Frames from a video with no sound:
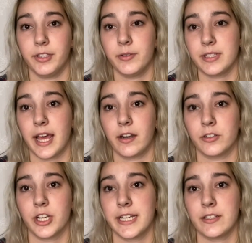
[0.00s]
use that on
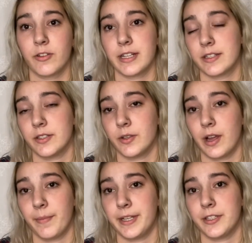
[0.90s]
Chinese cresteds who
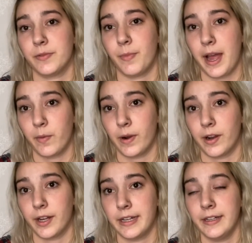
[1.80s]
come into my
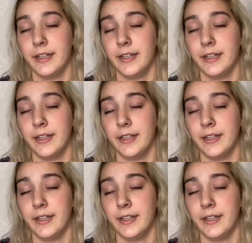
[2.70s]
work.